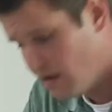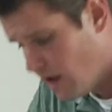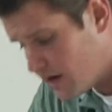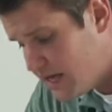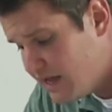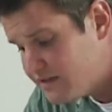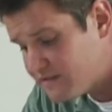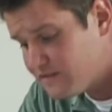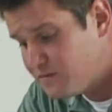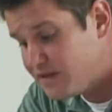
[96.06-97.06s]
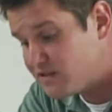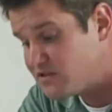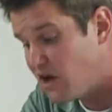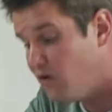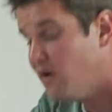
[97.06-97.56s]
A kiss is meant to
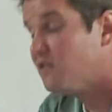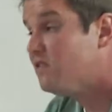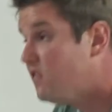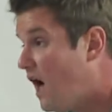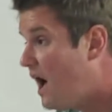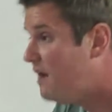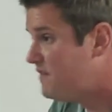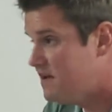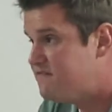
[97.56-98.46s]
show love and